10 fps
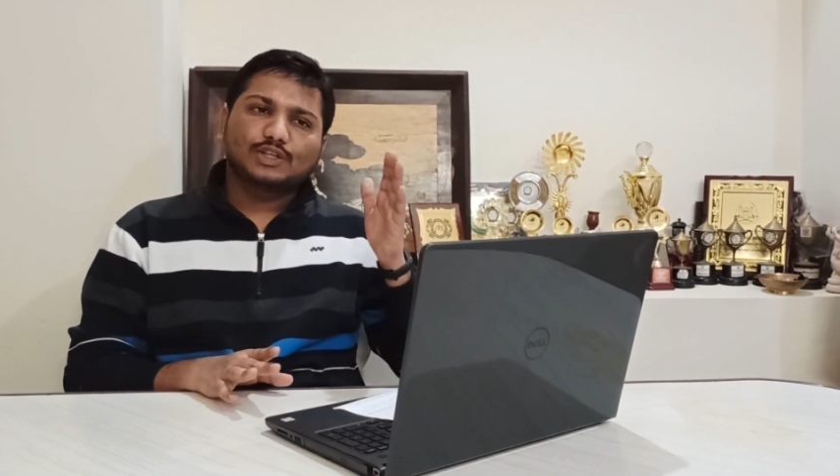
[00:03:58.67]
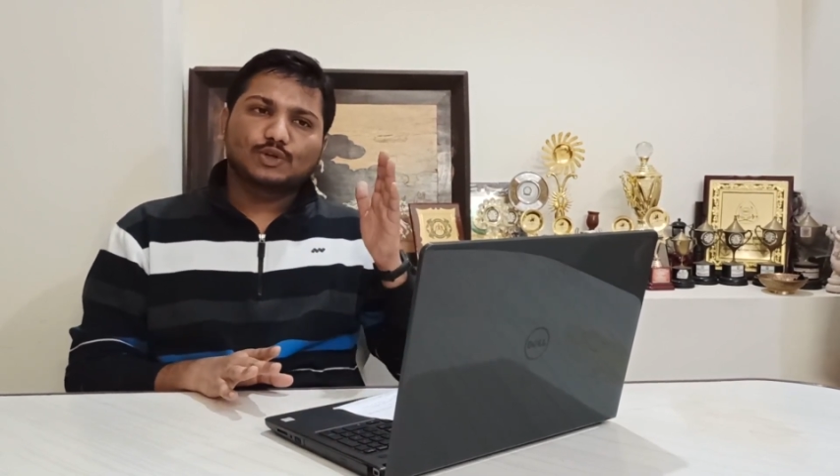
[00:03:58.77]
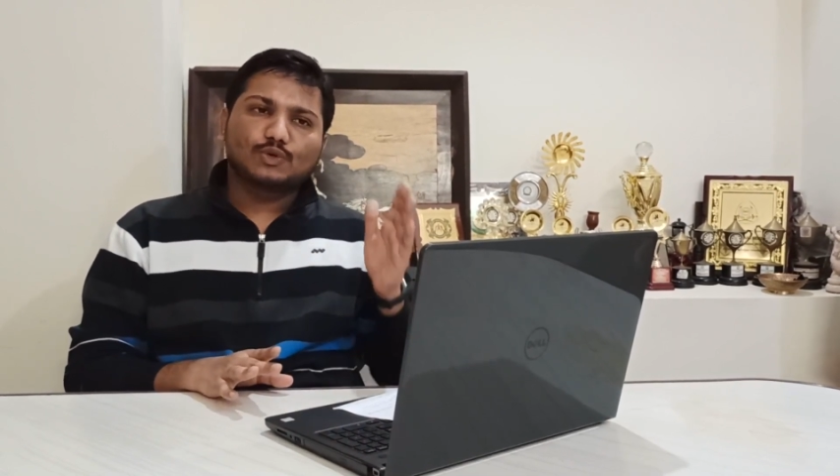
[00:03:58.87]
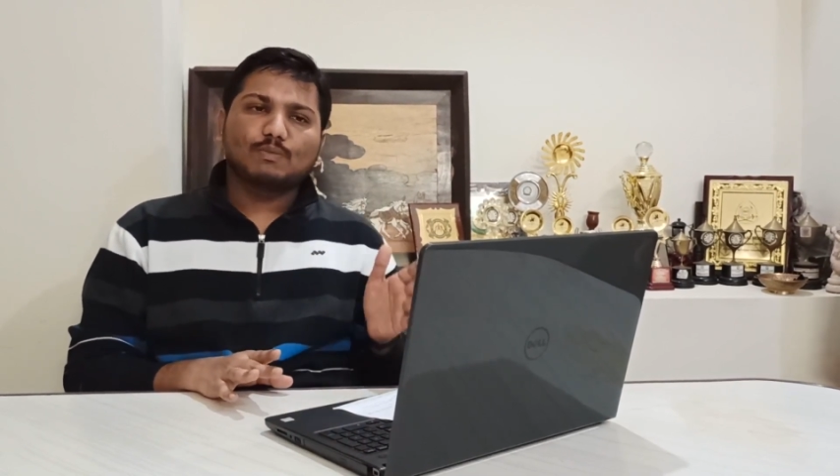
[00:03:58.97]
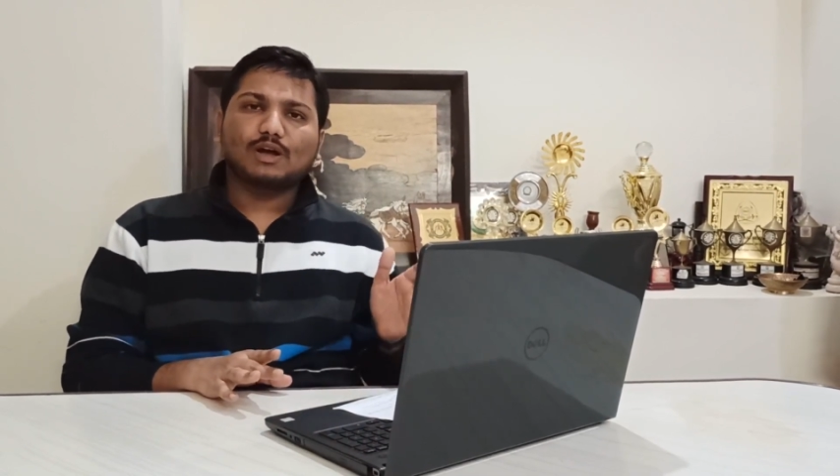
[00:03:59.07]

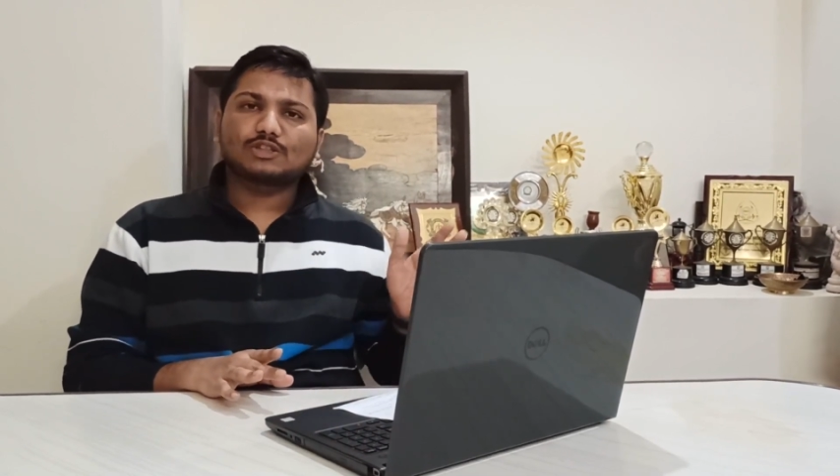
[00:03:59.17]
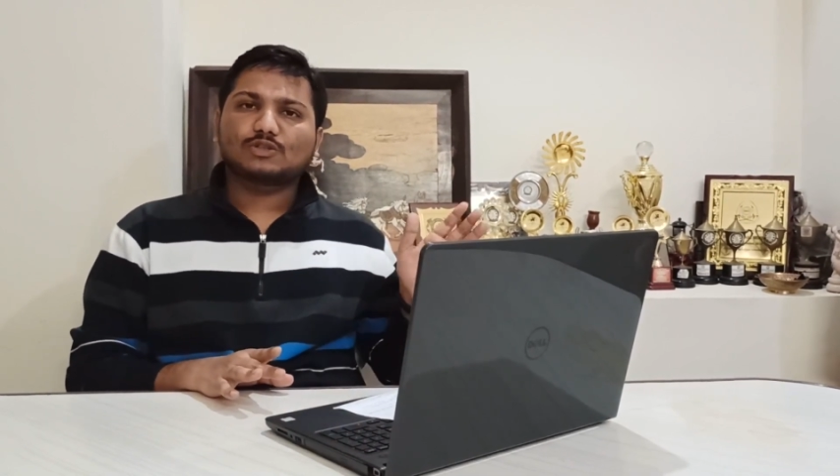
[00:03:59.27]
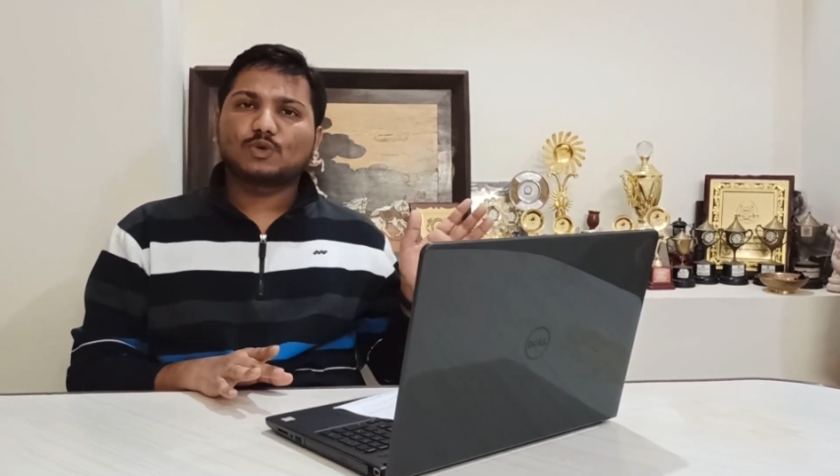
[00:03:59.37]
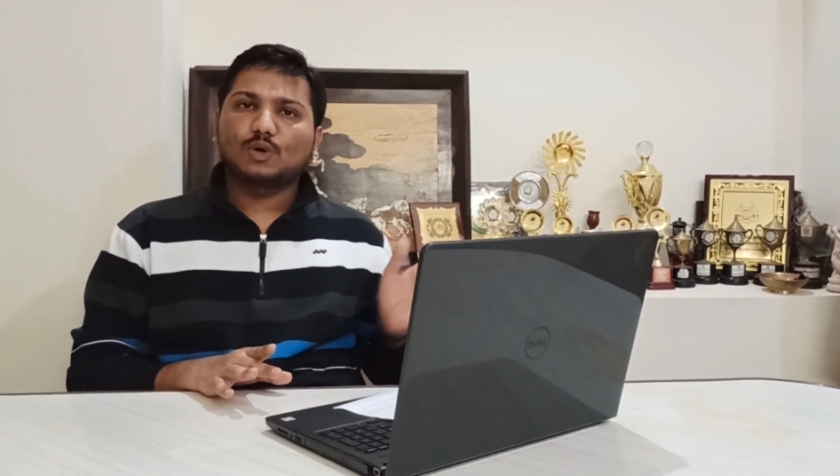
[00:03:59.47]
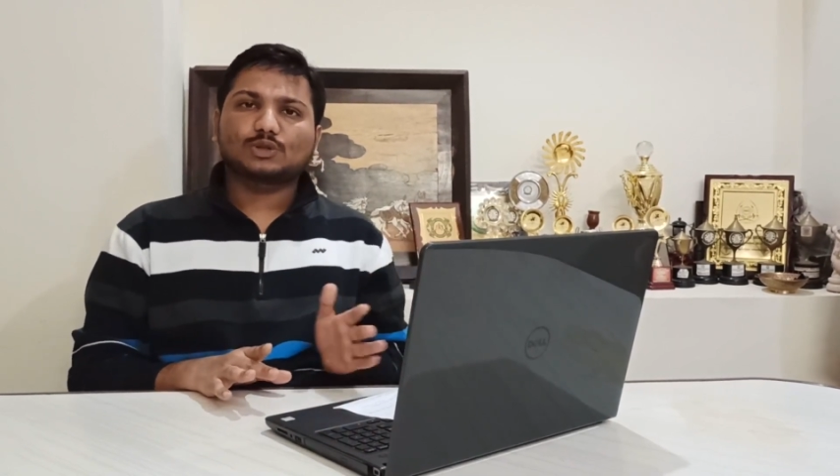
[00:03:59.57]
You
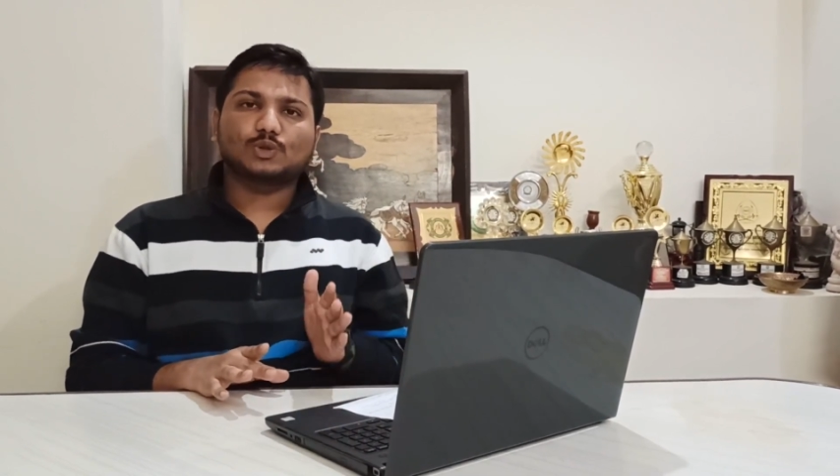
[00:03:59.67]
must go